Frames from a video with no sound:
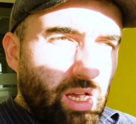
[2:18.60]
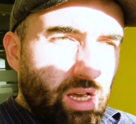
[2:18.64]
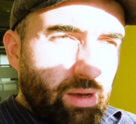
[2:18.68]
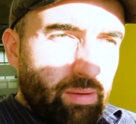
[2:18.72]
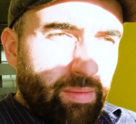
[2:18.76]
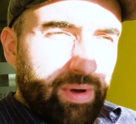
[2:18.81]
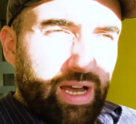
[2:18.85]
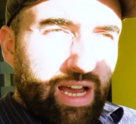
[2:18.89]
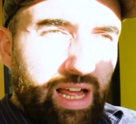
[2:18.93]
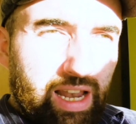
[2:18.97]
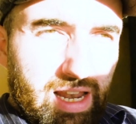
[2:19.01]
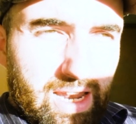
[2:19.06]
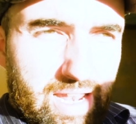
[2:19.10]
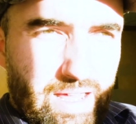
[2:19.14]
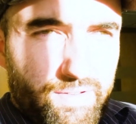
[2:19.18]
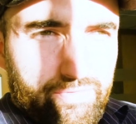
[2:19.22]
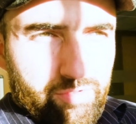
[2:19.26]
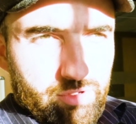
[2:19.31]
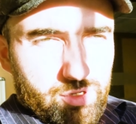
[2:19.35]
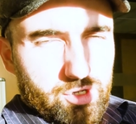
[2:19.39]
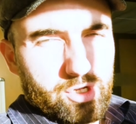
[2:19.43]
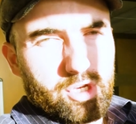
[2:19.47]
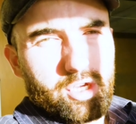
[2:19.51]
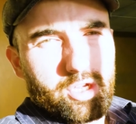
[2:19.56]

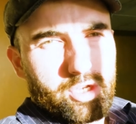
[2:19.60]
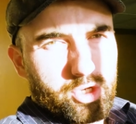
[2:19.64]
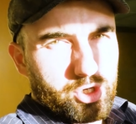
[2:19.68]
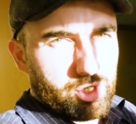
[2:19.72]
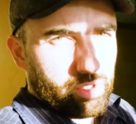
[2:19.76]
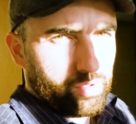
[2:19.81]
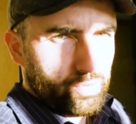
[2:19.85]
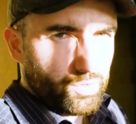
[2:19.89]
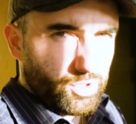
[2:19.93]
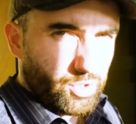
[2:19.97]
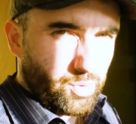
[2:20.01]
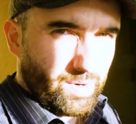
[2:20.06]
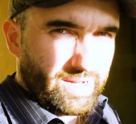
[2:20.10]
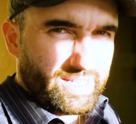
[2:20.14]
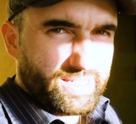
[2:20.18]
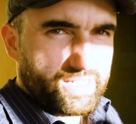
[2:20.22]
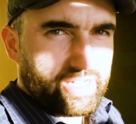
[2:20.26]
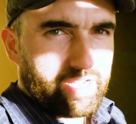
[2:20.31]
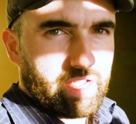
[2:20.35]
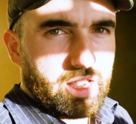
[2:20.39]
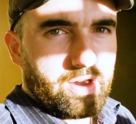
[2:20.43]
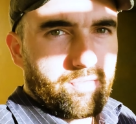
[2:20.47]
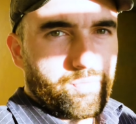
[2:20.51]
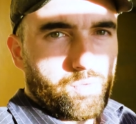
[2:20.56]
11 to
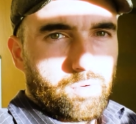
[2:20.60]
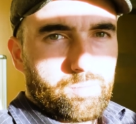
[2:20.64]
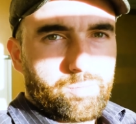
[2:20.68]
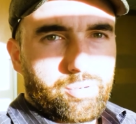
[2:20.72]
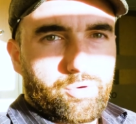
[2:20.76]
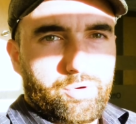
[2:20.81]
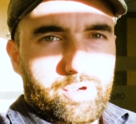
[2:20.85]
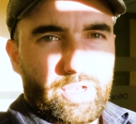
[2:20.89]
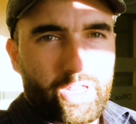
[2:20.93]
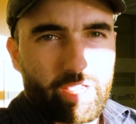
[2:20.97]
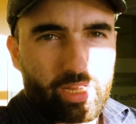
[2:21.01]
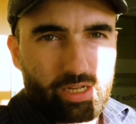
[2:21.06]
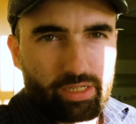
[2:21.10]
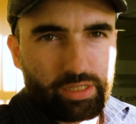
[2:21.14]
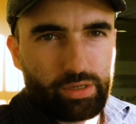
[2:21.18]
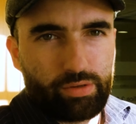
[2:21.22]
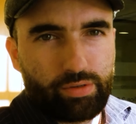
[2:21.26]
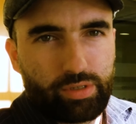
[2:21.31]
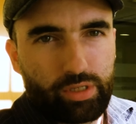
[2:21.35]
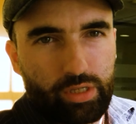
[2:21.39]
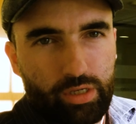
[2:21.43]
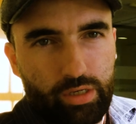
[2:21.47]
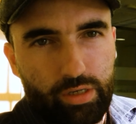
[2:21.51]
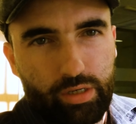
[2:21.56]
20 f1.8,
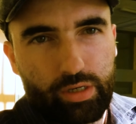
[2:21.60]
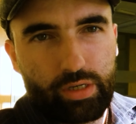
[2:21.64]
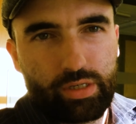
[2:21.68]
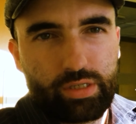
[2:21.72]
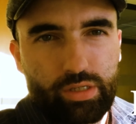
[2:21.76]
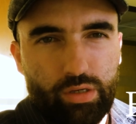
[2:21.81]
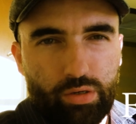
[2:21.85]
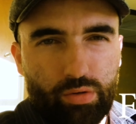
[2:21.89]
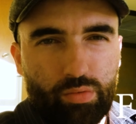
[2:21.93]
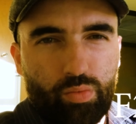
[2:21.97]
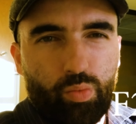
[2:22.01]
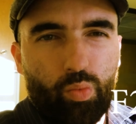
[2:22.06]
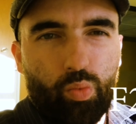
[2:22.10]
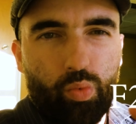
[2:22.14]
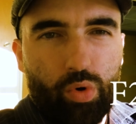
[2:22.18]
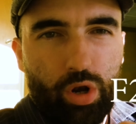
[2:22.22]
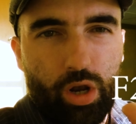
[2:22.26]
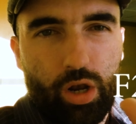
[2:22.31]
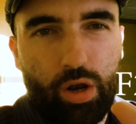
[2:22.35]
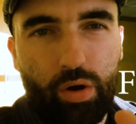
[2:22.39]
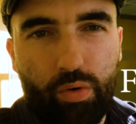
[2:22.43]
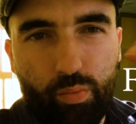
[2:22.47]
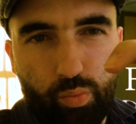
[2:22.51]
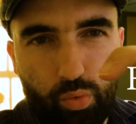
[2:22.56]
so it's the
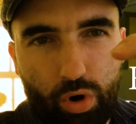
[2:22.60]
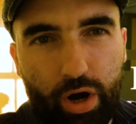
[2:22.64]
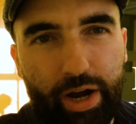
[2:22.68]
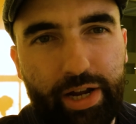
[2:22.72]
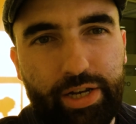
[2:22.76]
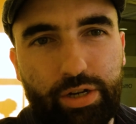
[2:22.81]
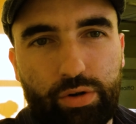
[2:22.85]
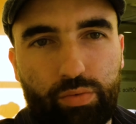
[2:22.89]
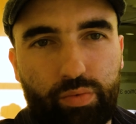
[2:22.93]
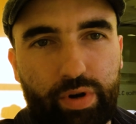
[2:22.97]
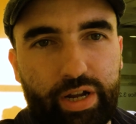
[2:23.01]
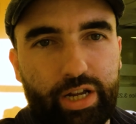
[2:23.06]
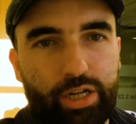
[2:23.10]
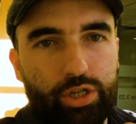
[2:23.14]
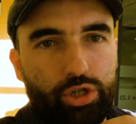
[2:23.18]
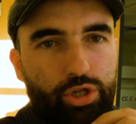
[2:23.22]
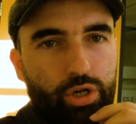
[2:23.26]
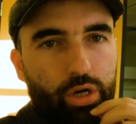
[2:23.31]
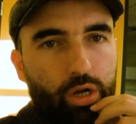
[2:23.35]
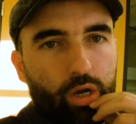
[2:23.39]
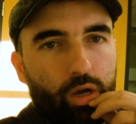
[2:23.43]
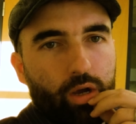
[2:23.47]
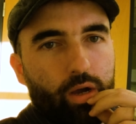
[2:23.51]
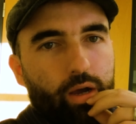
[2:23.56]
lot wider
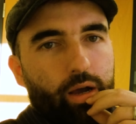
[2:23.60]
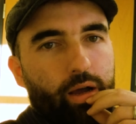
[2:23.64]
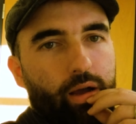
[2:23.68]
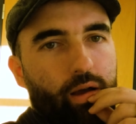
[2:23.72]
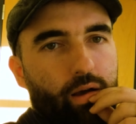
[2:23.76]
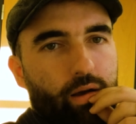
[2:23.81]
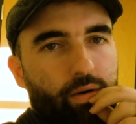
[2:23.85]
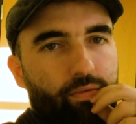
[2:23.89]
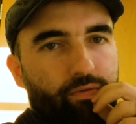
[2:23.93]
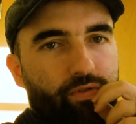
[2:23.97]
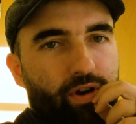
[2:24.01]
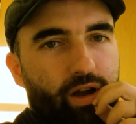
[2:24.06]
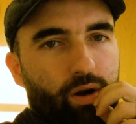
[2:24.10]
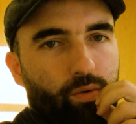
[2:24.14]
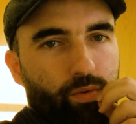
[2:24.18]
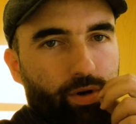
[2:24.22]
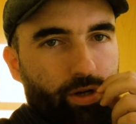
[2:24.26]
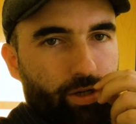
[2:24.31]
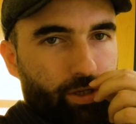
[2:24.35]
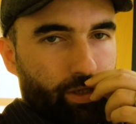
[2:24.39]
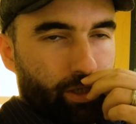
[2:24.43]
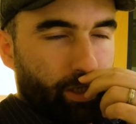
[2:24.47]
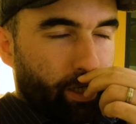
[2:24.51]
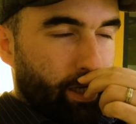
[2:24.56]
range
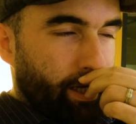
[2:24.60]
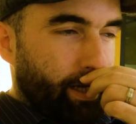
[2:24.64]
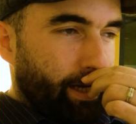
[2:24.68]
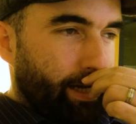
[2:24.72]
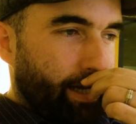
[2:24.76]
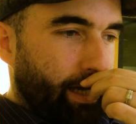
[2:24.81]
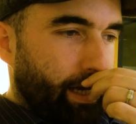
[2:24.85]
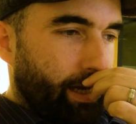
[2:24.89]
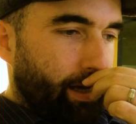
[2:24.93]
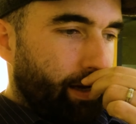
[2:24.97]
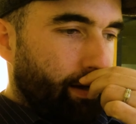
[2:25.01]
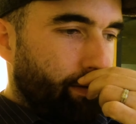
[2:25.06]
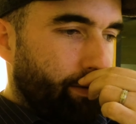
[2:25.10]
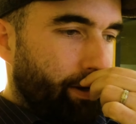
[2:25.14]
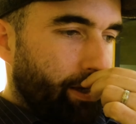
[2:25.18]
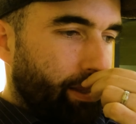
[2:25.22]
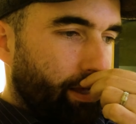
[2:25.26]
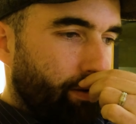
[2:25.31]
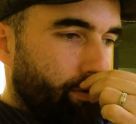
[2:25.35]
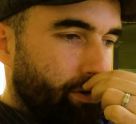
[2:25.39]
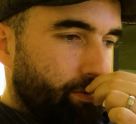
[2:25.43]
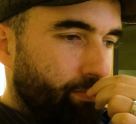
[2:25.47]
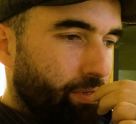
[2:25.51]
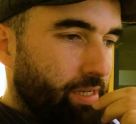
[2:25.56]
variant in
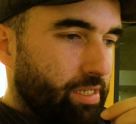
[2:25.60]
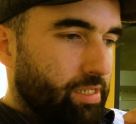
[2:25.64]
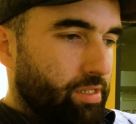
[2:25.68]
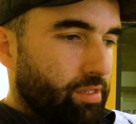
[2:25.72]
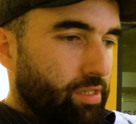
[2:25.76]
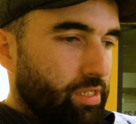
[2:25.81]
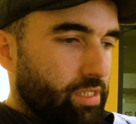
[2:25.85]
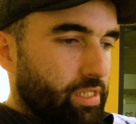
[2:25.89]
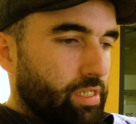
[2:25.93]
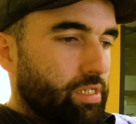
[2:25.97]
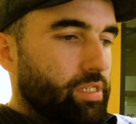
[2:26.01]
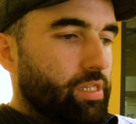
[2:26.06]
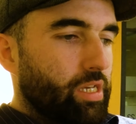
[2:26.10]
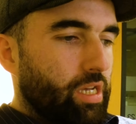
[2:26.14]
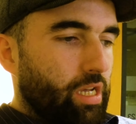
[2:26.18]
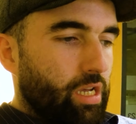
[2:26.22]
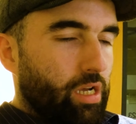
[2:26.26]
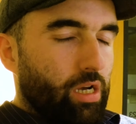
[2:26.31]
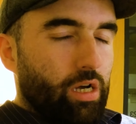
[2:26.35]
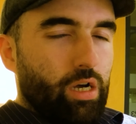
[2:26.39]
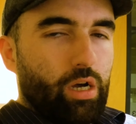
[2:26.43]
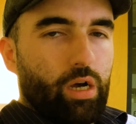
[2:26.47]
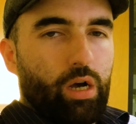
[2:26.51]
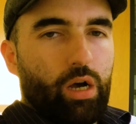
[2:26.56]
that respect. And this is
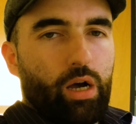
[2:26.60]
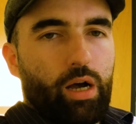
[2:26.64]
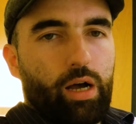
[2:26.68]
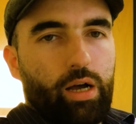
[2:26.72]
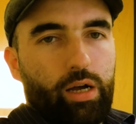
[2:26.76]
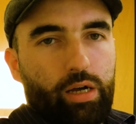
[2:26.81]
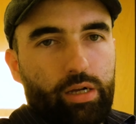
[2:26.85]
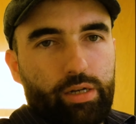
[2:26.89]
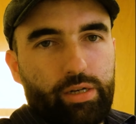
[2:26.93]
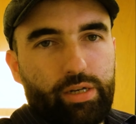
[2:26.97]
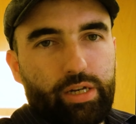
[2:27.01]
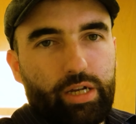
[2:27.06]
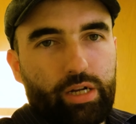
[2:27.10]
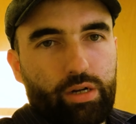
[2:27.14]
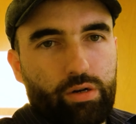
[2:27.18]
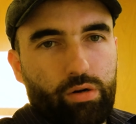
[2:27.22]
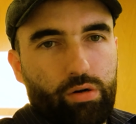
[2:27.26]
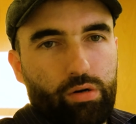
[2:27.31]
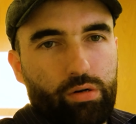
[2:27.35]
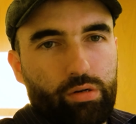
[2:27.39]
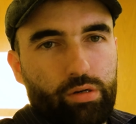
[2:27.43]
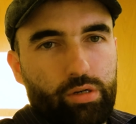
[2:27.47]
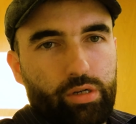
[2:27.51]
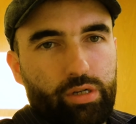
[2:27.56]
the
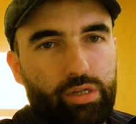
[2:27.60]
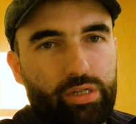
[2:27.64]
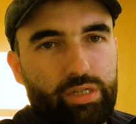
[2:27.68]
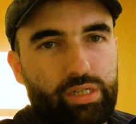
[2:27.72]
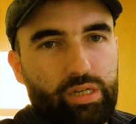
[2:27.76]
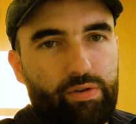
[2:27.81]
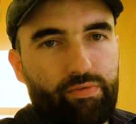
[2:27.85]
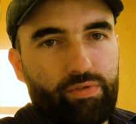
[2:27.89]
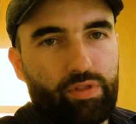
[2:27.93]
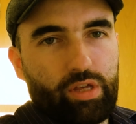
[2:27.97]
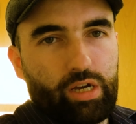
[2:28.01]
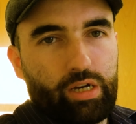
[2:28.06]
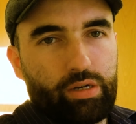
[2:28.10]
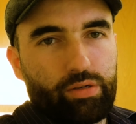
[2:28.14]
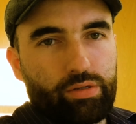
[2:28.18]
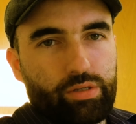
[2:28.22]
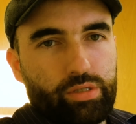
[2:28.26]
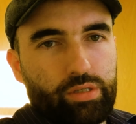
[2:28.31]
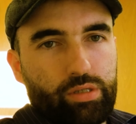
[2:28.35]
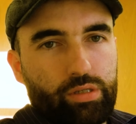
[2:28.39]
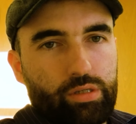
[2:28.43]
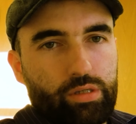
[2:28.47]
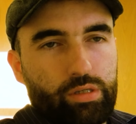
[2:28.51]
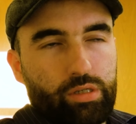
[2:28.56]
Nikon
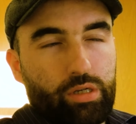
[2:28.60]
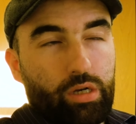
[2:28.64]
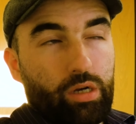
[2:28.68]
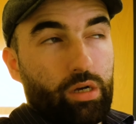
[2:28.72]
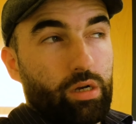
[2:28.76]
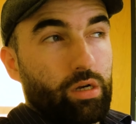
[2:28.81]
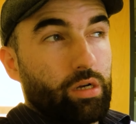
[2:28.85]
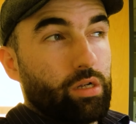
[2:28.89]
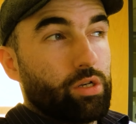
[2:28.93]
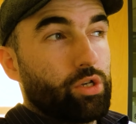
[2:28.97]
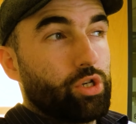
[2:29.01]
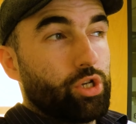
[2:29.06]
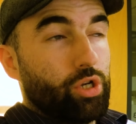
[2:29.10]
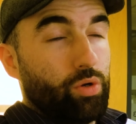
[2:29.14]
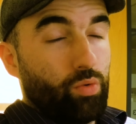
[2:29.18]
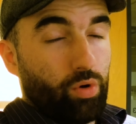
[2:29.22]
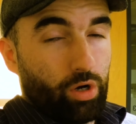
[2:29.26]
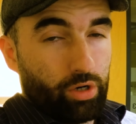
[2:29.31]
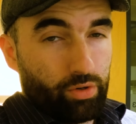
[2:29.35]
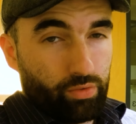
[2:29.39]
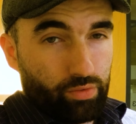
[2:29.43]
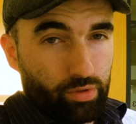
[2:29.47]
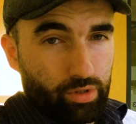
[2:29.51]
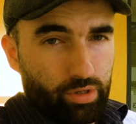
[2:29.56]

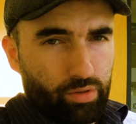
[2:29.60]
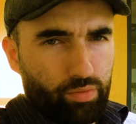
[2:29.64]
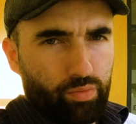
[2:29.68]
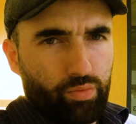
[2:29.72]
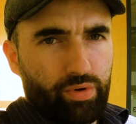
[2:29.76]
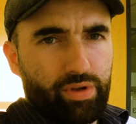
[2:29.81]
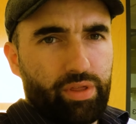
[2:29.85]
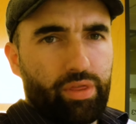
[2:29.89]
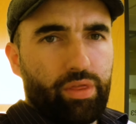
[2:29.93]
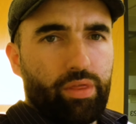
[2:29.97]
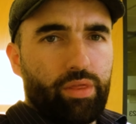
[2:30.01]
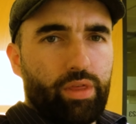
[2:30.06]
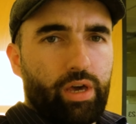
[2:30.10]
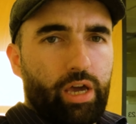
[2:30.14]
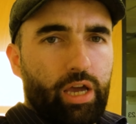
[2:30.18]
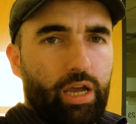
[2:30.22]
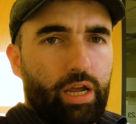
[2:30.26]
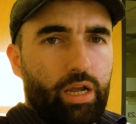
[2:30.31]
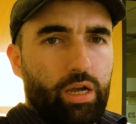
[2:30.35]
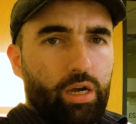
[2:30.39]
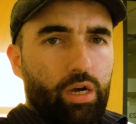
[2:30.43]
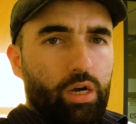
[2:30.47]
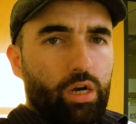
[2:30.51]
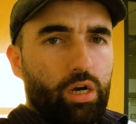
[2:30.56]
7200 with
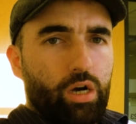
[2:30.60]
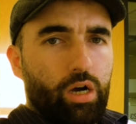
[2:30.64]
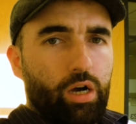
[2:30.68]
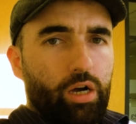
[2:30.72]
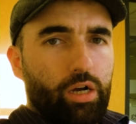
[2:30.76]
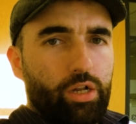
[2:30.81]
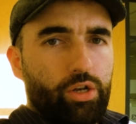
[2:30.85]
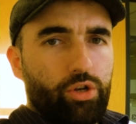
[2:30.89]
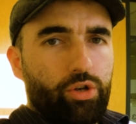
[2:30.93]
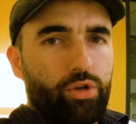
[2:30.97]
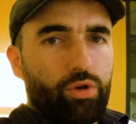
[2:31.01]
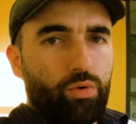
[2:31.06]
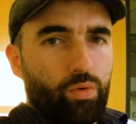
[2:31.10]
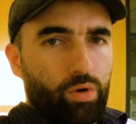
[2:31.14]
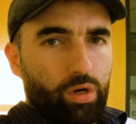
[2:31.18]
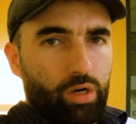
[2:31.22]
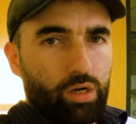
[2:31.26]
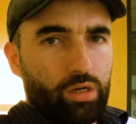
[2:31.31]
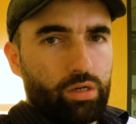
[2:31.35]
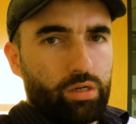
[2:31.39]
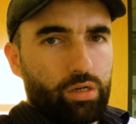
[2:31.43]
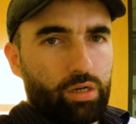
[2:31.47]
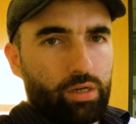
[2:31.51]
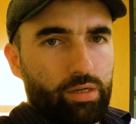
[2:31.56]
a
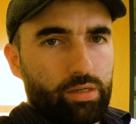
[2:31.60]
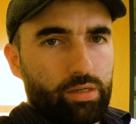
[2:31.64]
newer